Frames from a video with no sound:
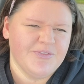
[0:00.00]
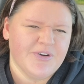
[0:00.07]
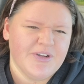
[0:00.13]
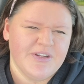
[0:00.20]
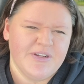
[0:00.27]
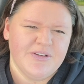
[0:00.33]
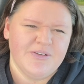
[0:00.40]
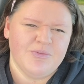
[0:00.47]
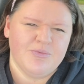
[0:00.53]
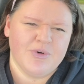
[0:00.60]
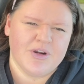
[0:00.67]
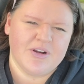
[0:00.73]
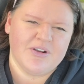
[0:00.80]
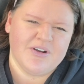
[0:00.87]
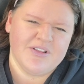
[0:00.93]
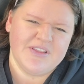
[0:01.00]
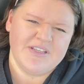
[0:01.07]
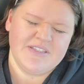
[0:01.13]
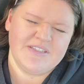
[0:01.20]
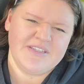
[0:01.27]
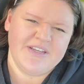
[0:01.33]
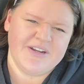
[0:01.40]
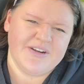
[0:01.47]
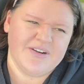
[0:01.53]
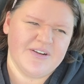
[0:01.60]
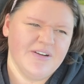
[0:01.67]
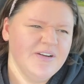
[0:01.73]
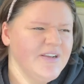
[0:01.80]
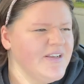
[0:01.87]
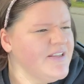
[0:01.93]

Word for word: on and work on this year.